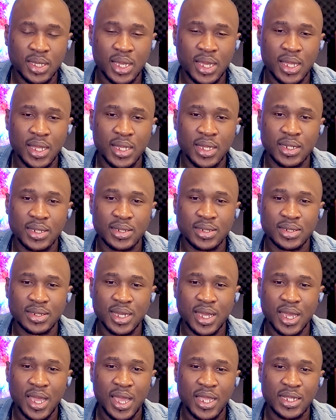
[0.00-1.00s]
and
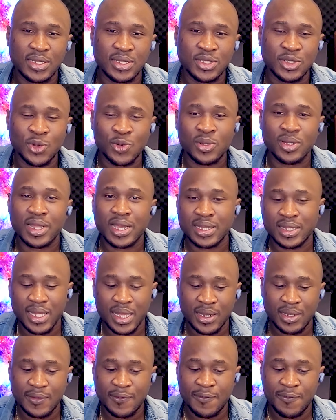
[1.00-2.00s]
I don't like
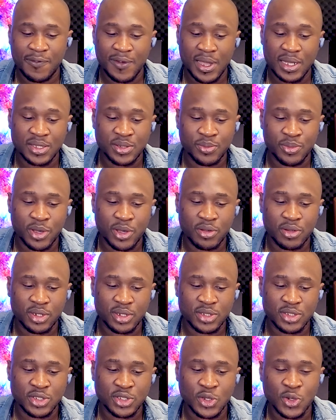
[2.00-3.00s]
that fact about it,
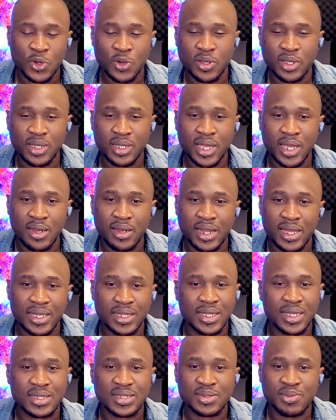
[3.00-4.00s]
so it kind of like
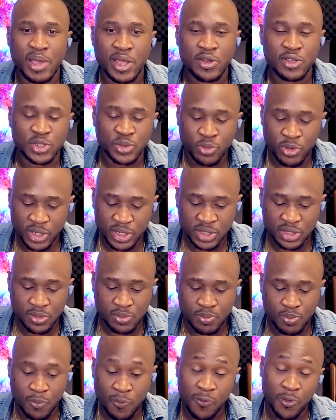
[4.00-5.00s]
gets minus points
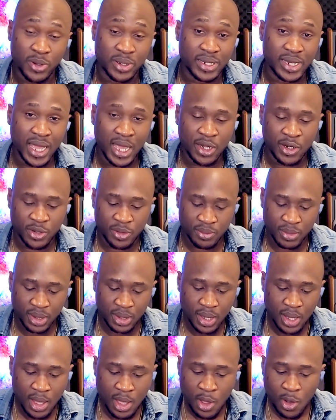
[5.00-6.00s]
for that on me.
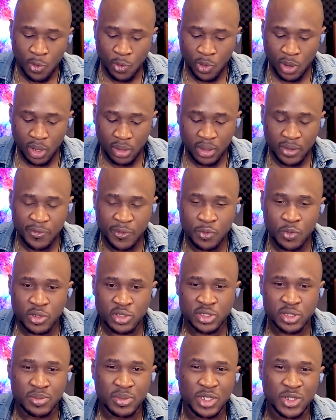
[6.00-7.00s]
Well, if you want
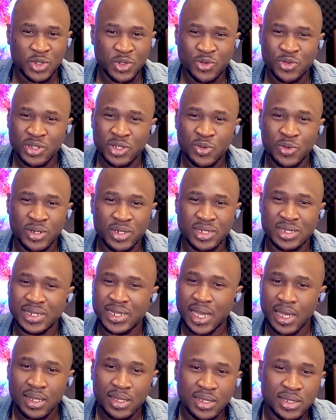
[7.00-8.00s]
something you don't really want to
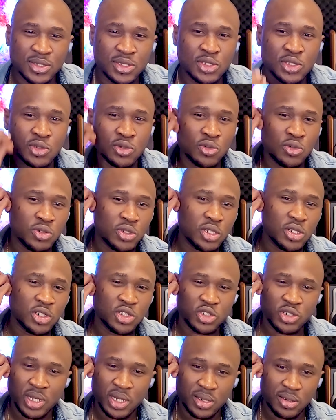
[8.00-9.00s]
delve into, you're not
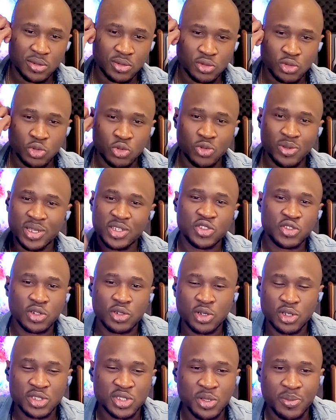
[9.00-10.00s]
trying to do extra
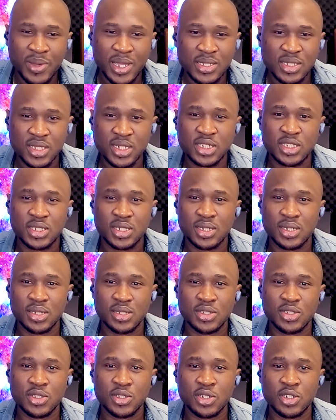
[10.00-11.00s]

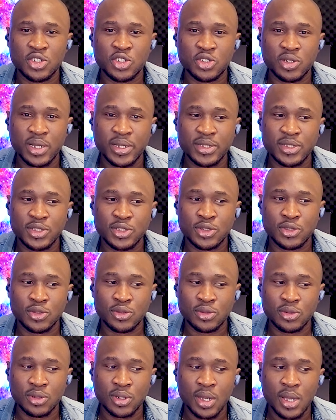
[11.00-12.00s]
customizations, you're not trying
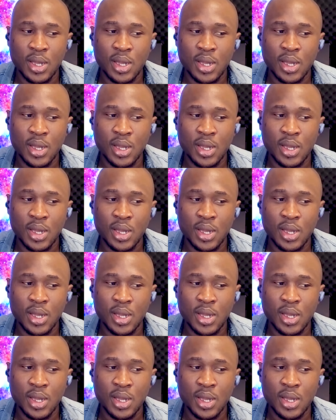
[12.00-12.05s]
to